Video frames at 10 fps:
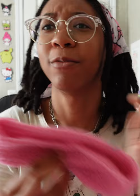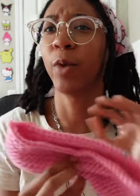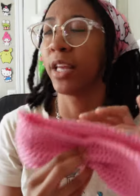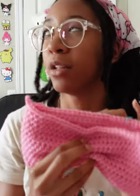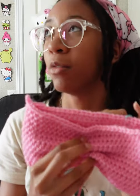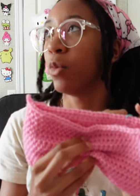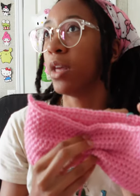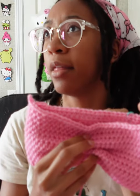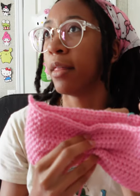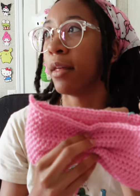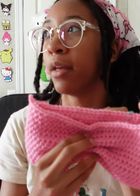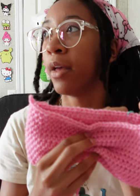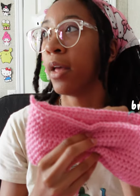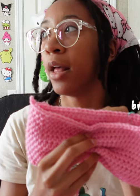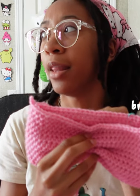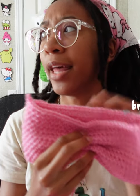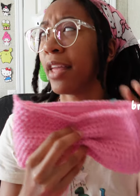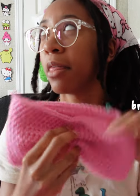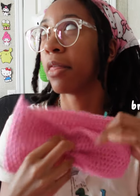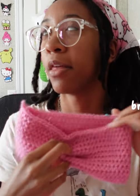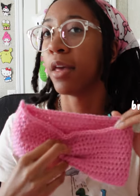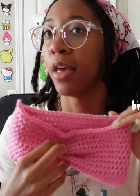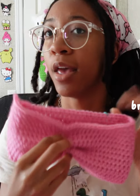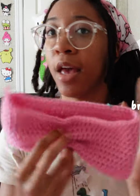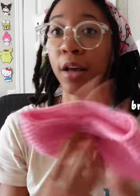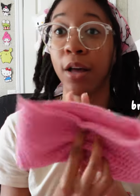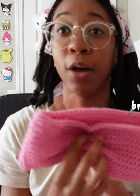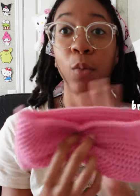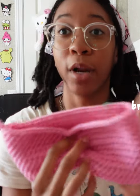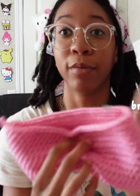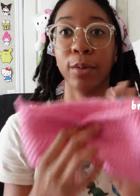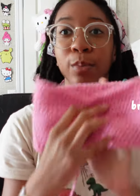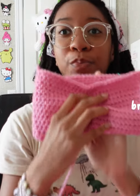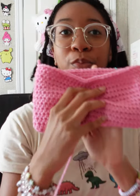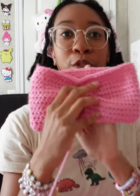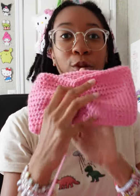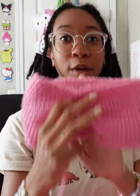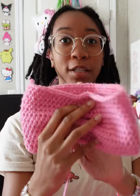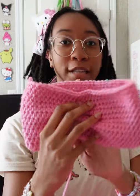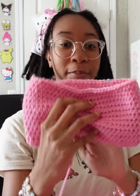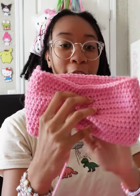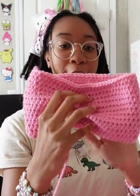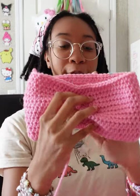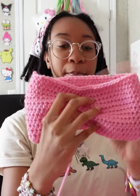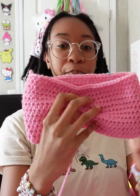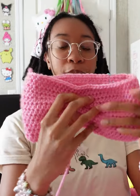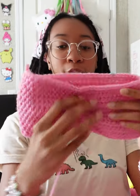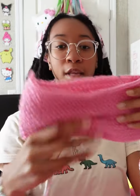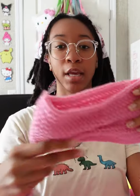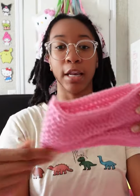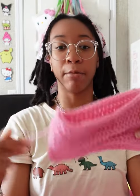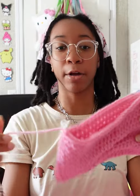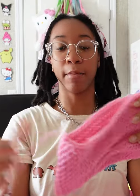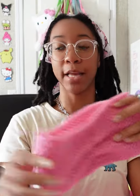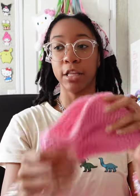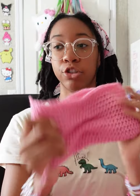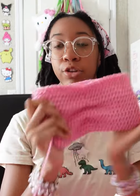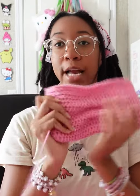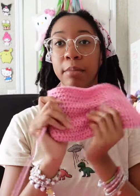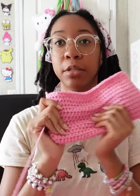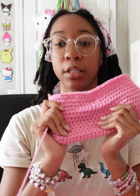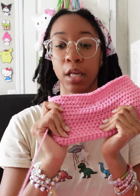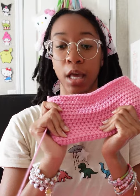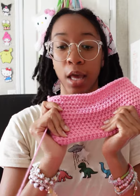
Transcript: Wait, width? Length? Whatever. So we're going to stop there. And then we're going to make the straps.